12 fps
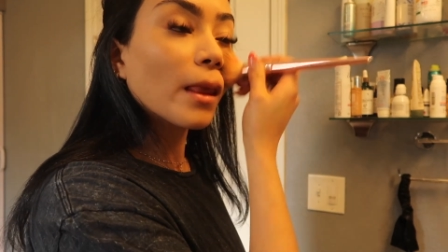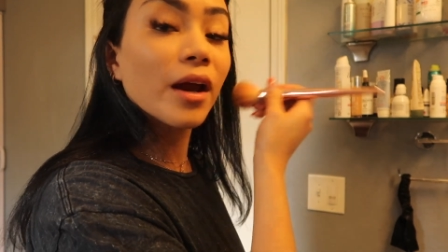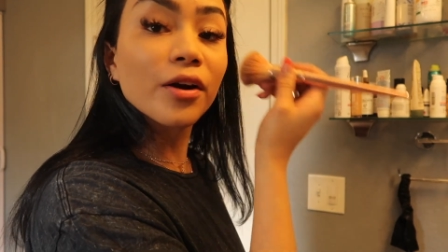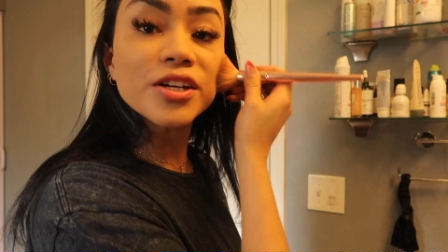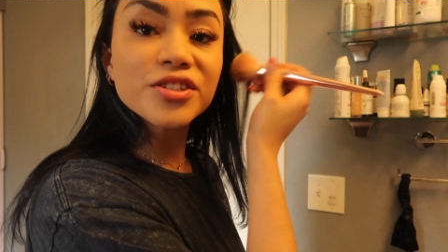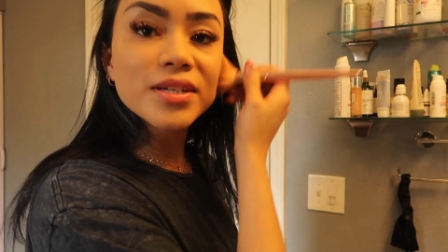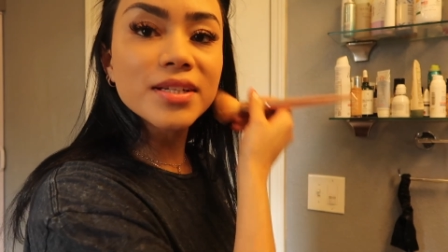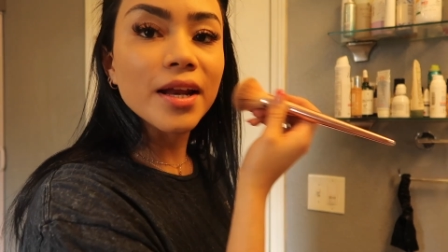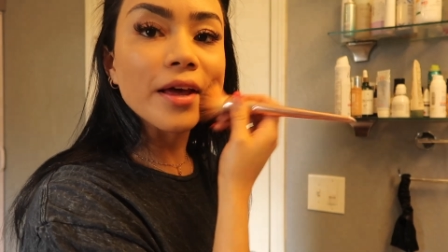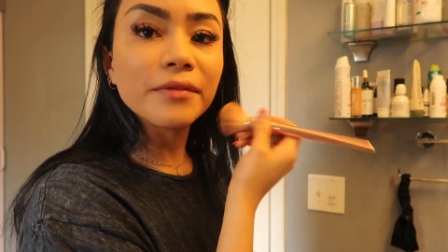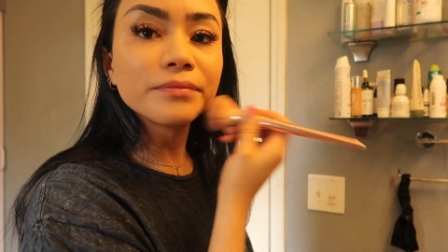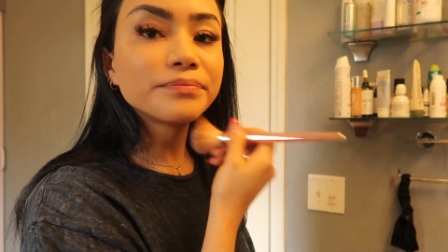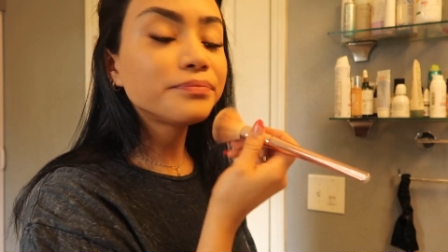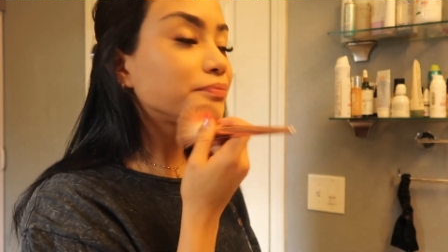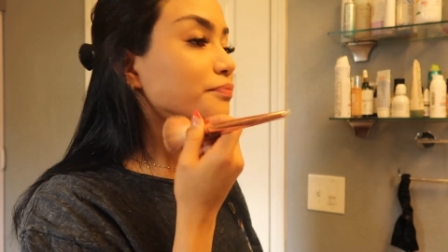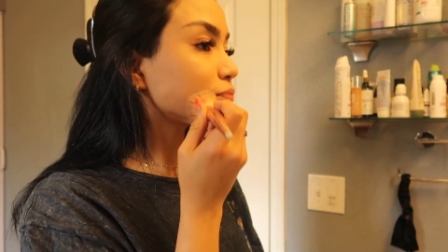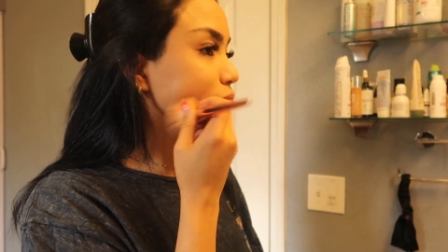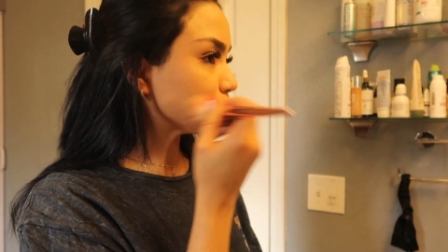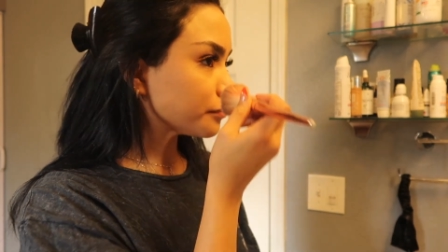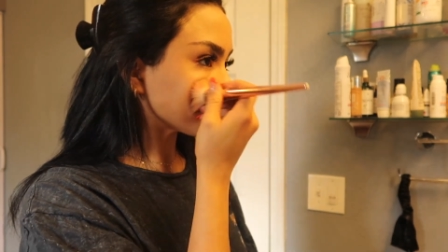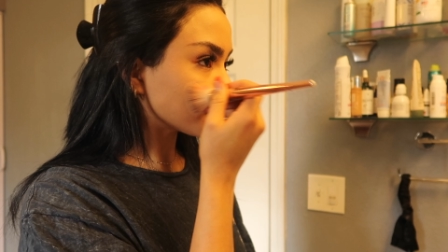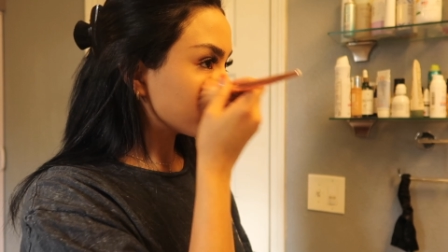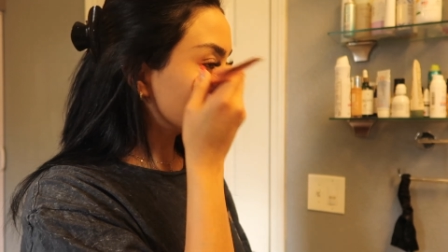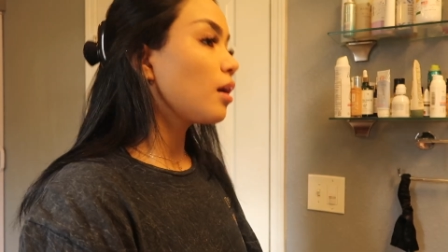I graduated today.
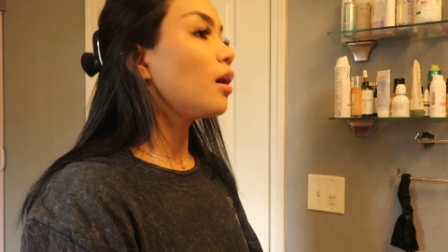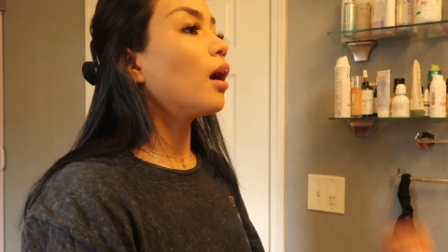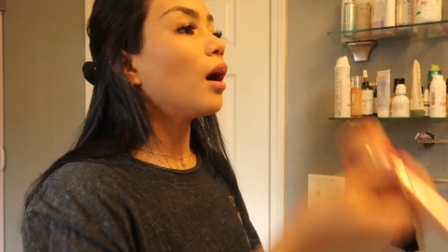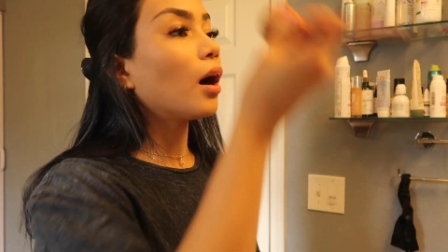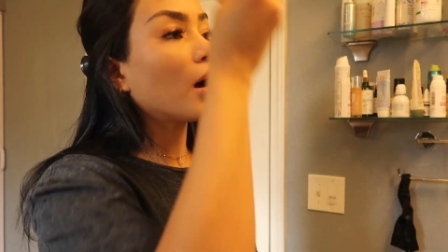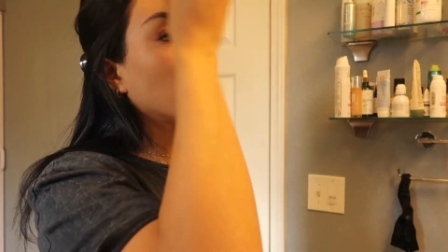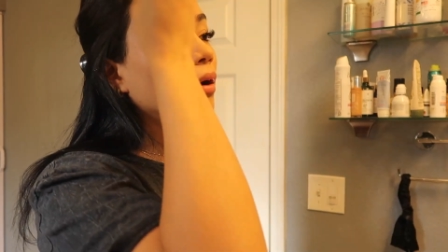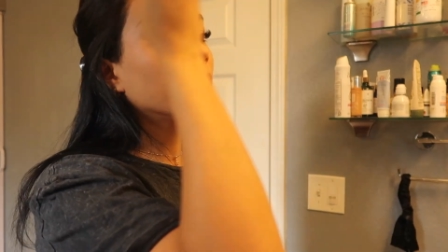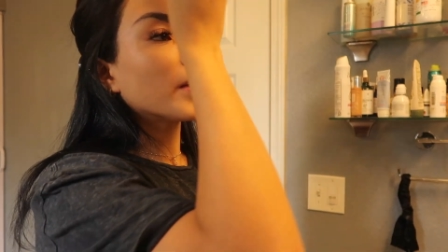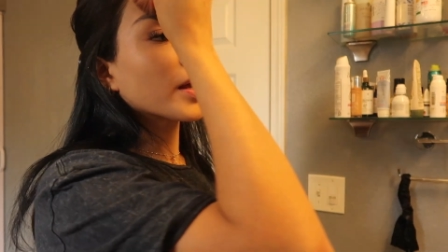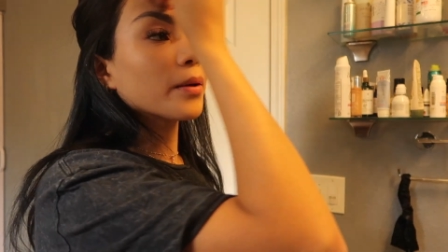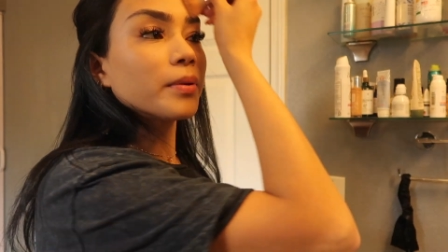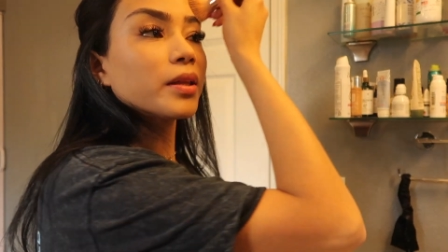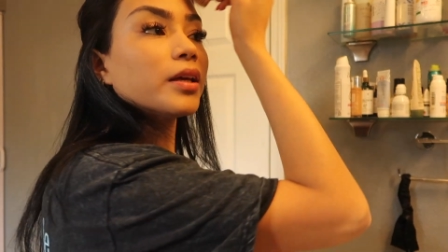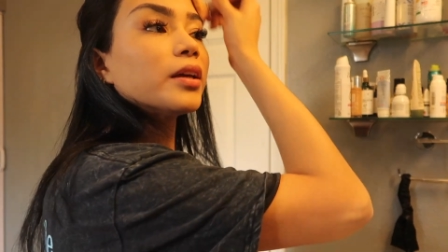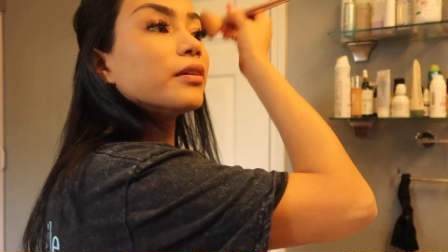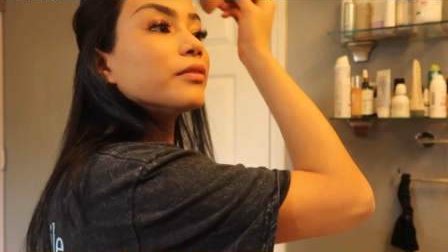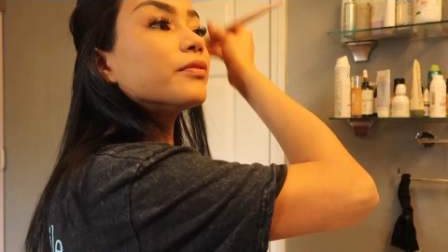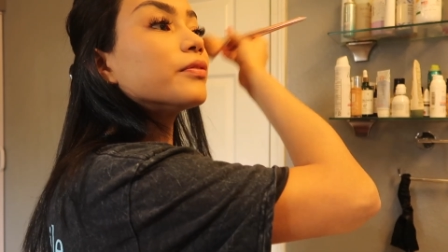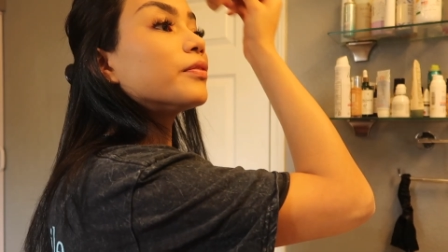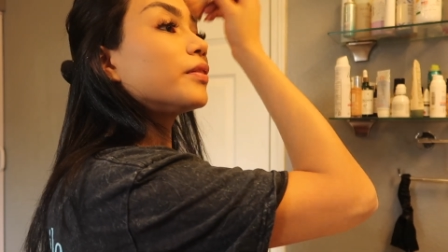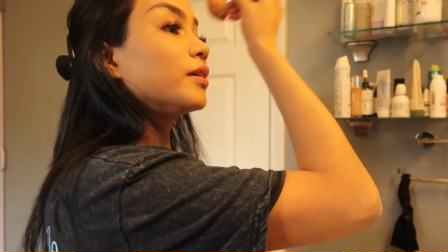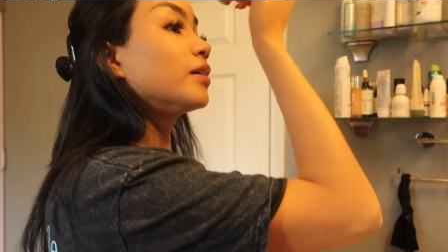Um, I can't believe